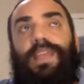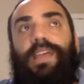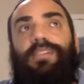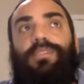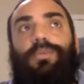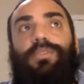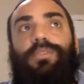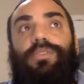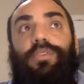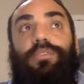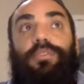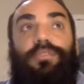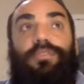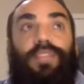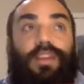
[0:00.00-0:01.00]
as a
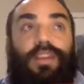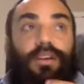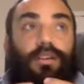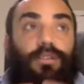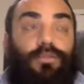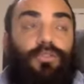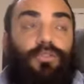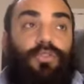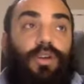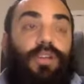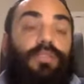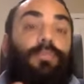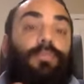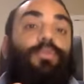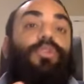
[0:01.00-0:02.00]
result of their
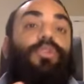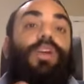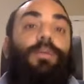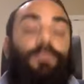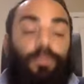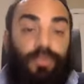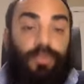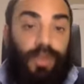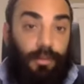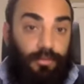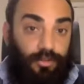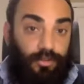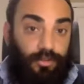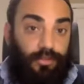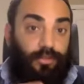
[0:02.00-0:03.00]
trying to preempt
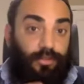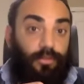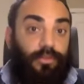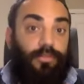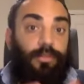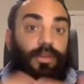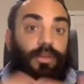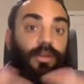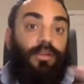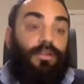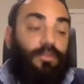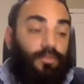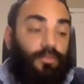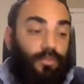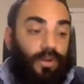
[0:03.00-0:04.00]
redemption, so to speak,
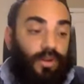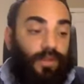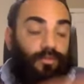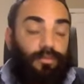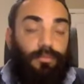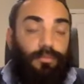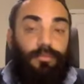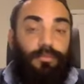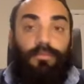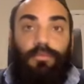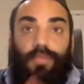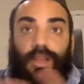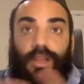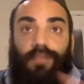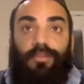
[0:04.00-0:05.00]
and whatever
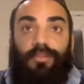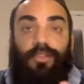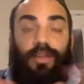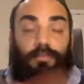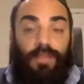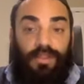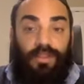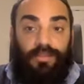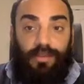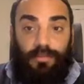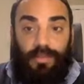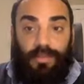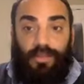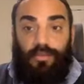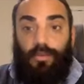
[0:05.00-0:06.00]
level that means
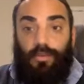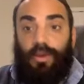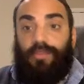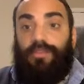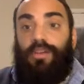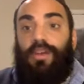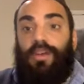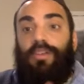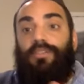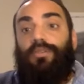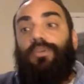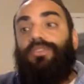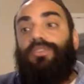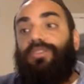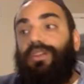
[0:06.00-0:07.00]
something to us.
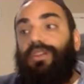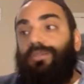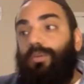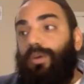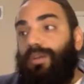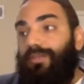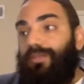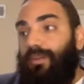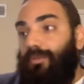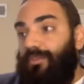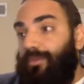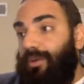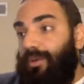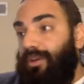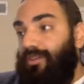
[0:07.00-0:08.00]
So each and every one of them
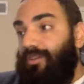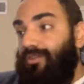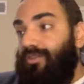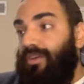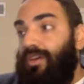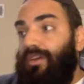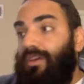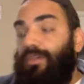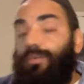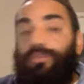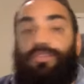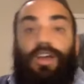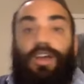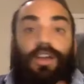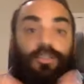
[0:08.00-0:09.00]
was punished. The
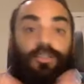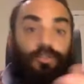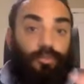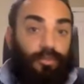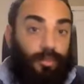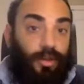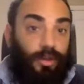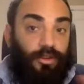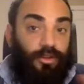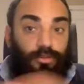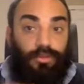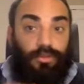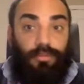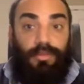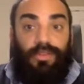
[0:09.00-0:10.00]
Rashash was punished
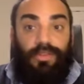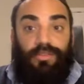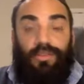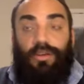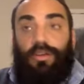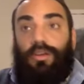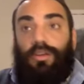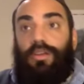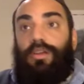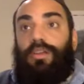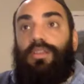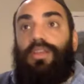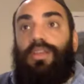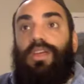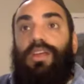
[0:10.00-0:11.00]
with Misa.
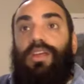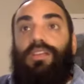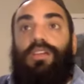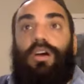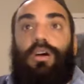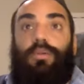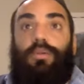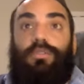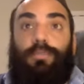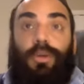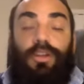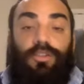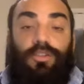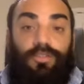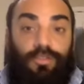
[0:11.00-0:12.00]
The Chida was
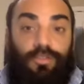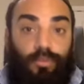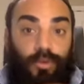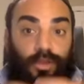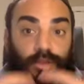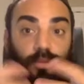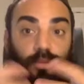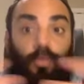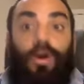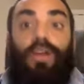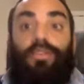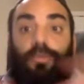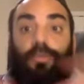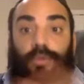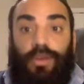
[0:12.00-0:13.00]
punished with
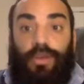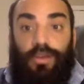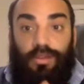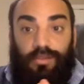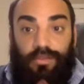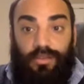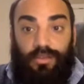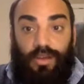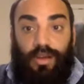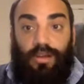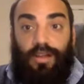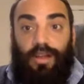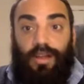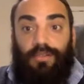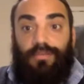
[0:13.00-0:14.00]
wandering his entire
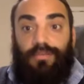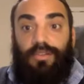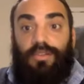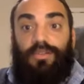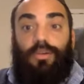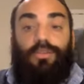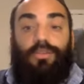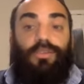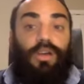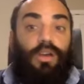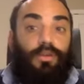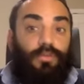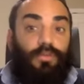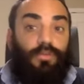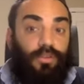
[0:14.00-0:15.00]
life. And the Toras
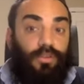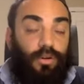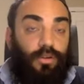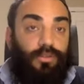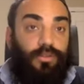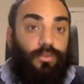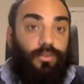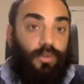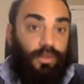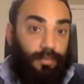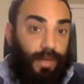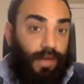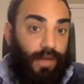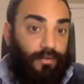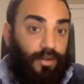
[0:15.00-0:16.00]
Chacham was cursed
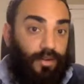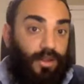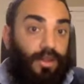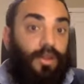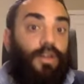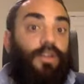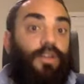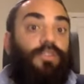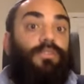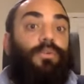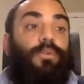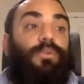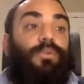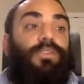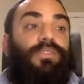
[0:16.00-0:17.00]
with poverty. So
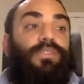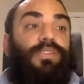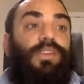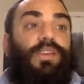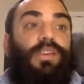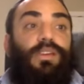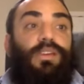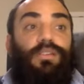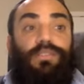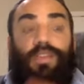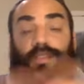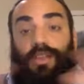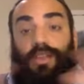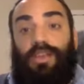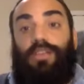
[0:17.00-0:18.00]
what we see is
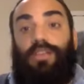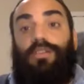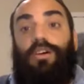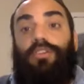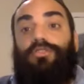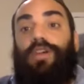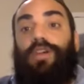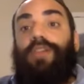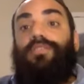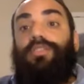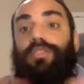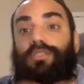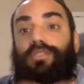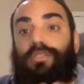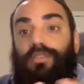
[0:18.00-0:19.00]
that the Chida
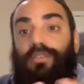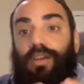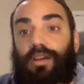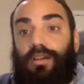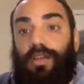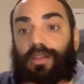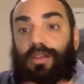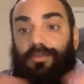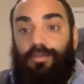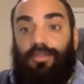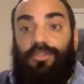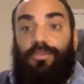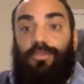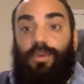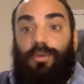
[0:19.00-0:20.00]
traveled his entire life,
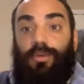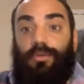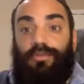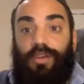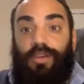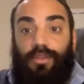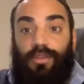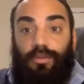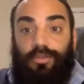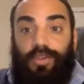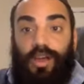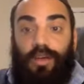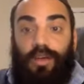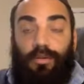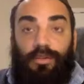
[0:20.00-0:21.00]
which is where we find those
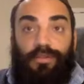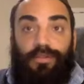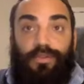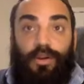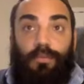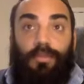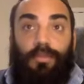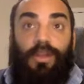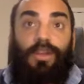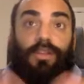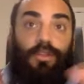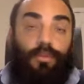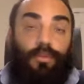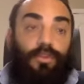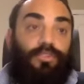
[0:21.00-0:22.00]
diaries from.
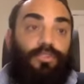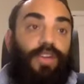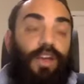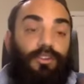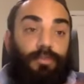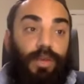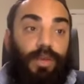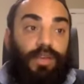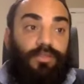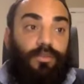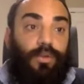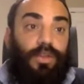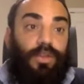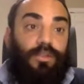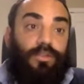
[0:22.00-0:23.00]
The Rashash passed
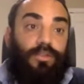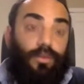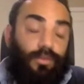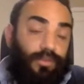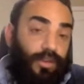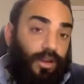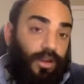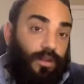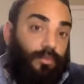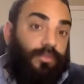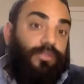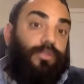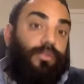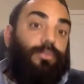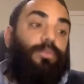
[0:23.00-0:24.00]
away. And the Toras Chacham
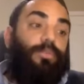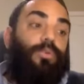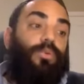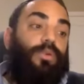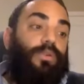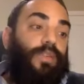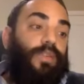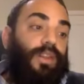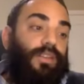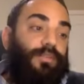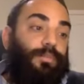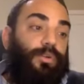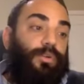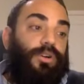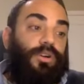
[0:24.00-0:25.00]
was so poor that
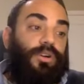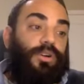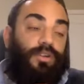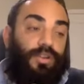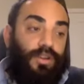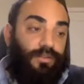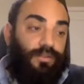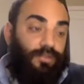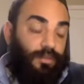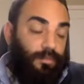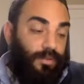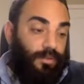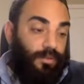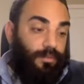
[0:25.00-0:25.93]
his book couldn't even be